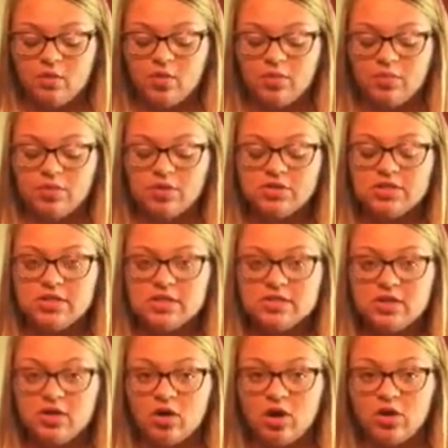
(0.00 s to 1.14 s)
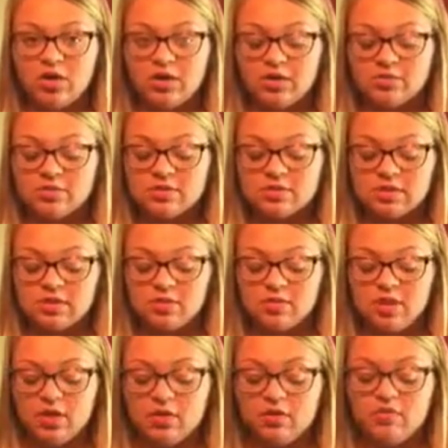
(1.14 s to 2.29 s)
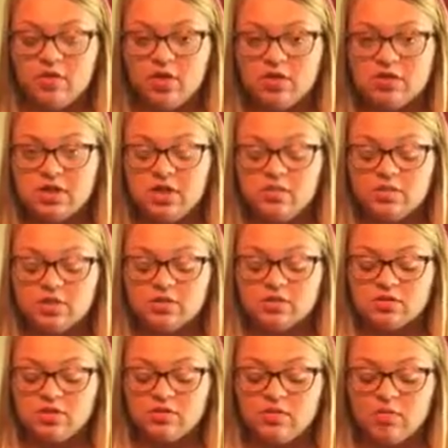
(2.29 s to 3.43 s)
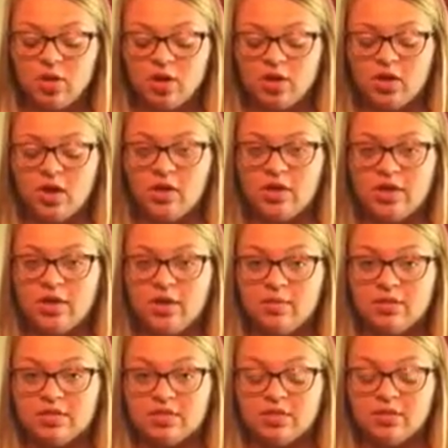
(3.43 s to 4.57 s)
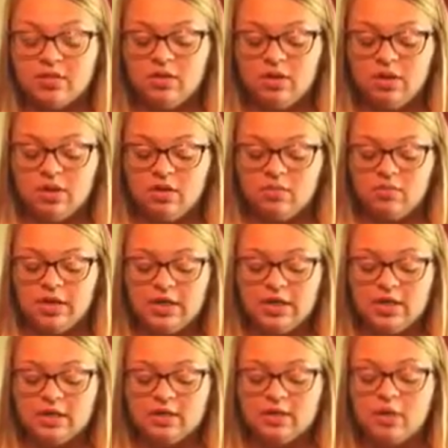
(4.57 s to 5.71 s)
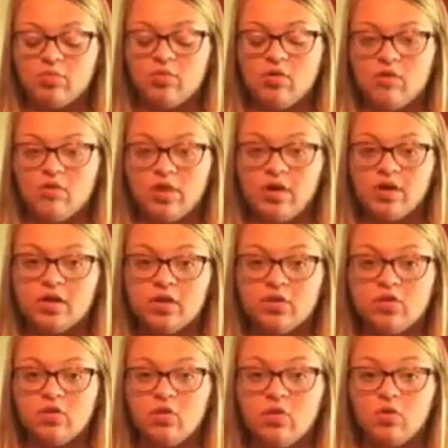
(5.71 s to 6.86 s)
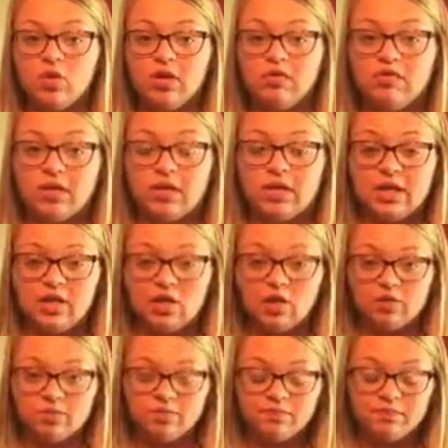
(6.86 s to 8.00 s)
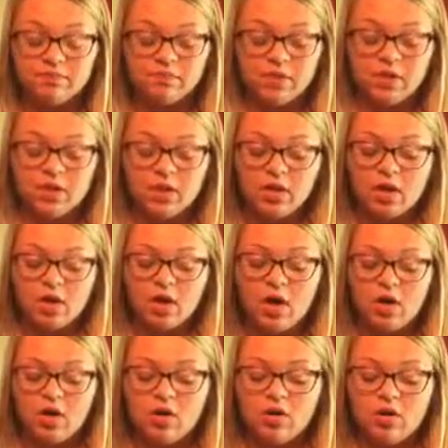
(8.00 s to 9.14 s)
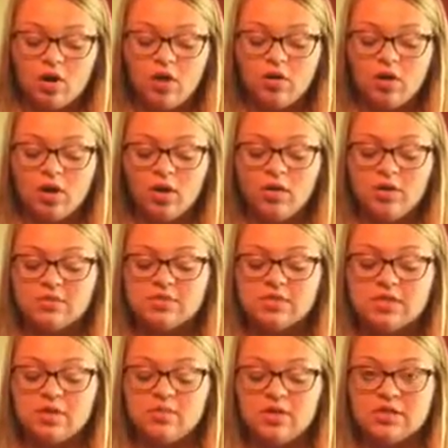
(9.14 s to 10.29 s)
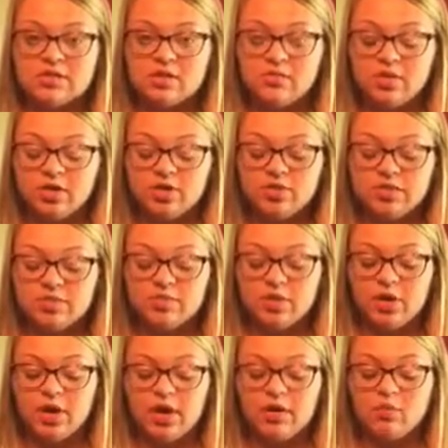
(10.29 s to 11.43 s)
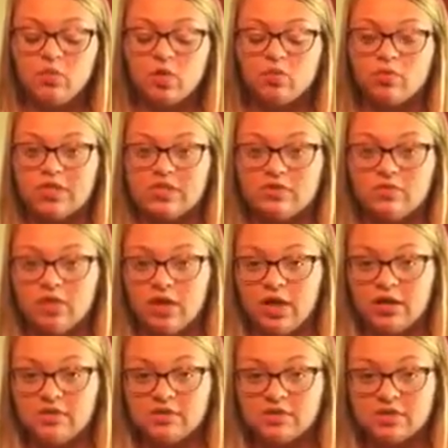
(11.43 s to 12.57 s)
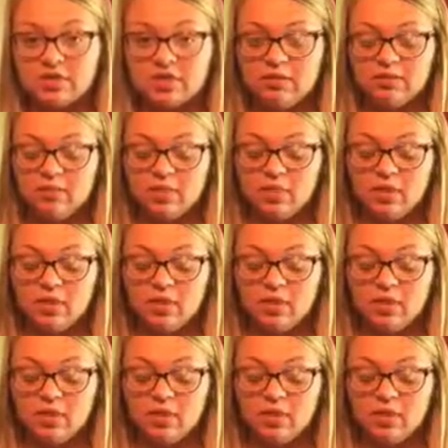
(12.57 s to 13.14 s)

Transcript: When a person is in REM sleep, the voluntary muscles of the body are inhibited, meaning they move very little or if any at all. Non-REM sleep is a much deeper and more restful kind of sleep.